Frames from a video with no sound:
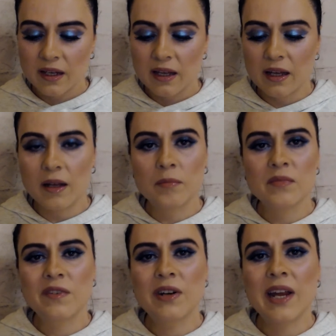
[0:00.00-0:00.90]

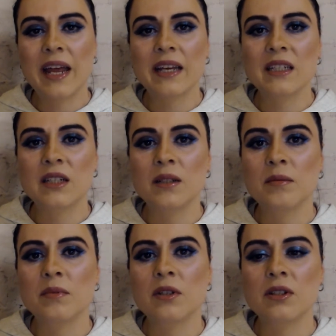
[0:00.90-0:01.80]
very handy
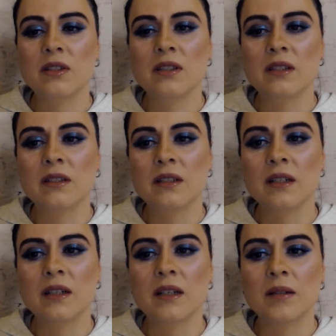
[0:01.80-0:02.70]
because
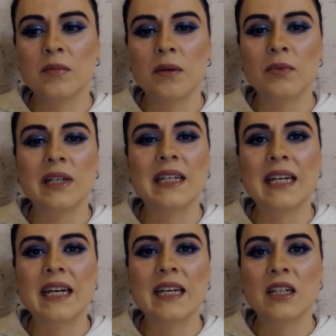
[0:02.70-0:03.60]
I'm really
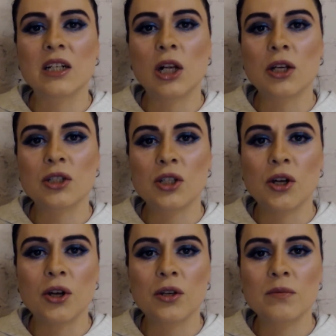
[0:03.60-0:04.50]
needed close to
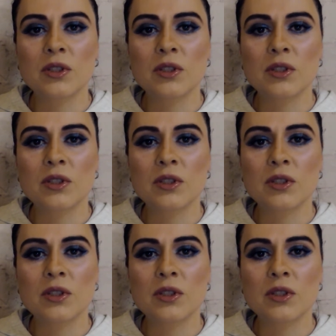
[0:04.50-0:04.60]
home.